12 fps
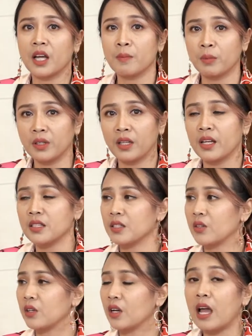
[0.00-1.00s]

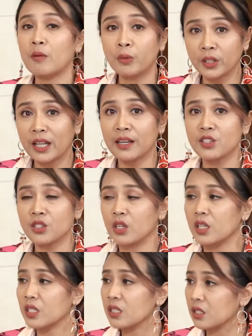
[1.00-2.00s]
hypertension
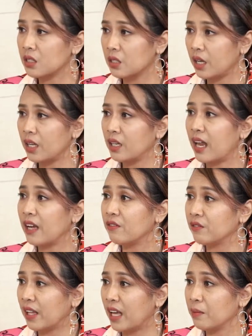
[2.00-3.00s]
is a
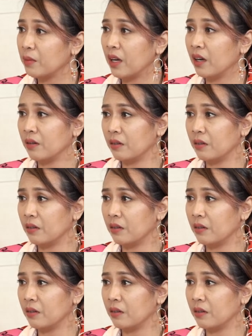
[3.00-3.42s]
lifetime lang.